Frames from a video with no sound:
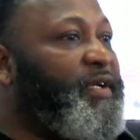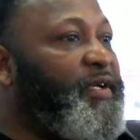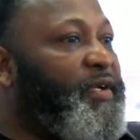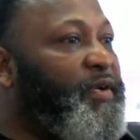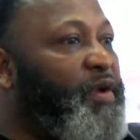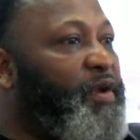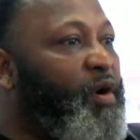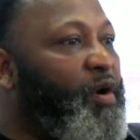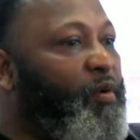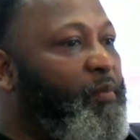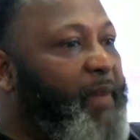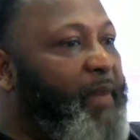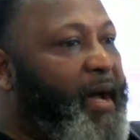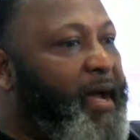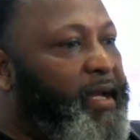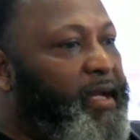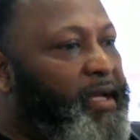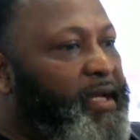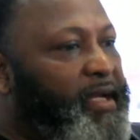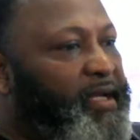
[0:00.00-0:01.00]
You know,
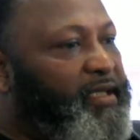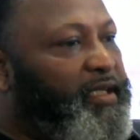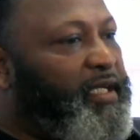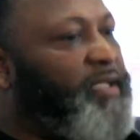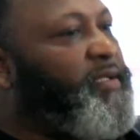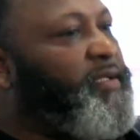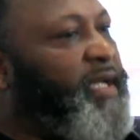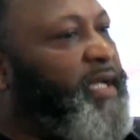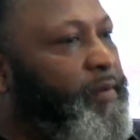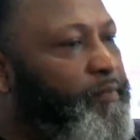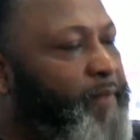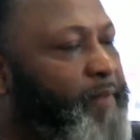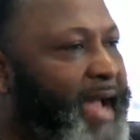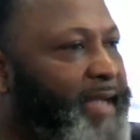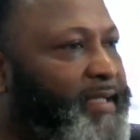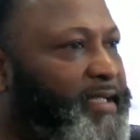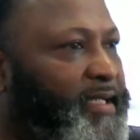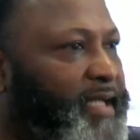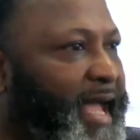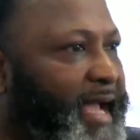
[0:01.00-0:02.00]
but just getting
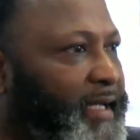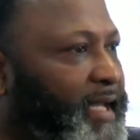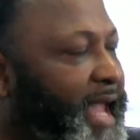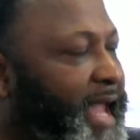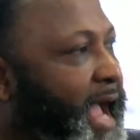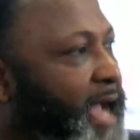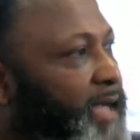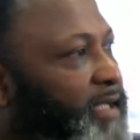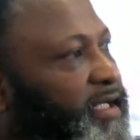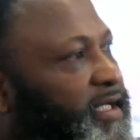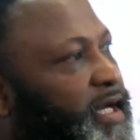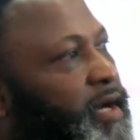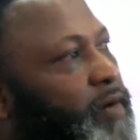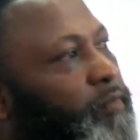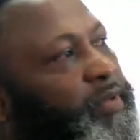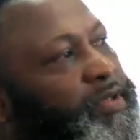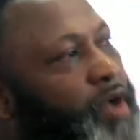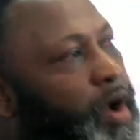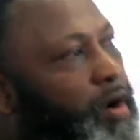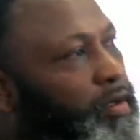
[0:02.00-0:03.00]
back to like last year, and
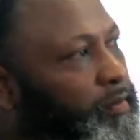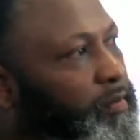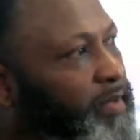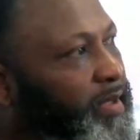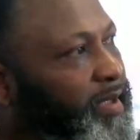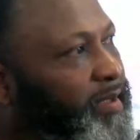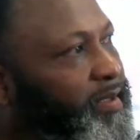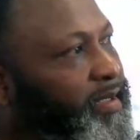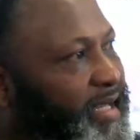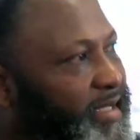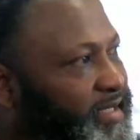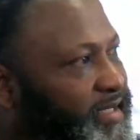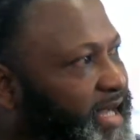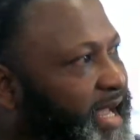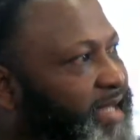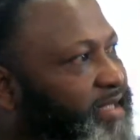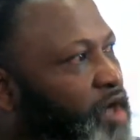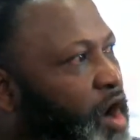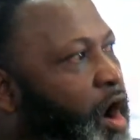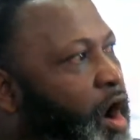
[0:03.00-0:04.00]
we talked about
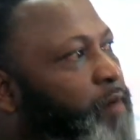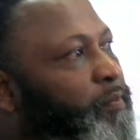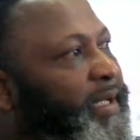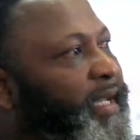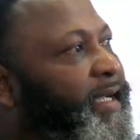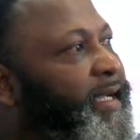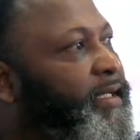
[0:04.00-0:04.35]
that dark place.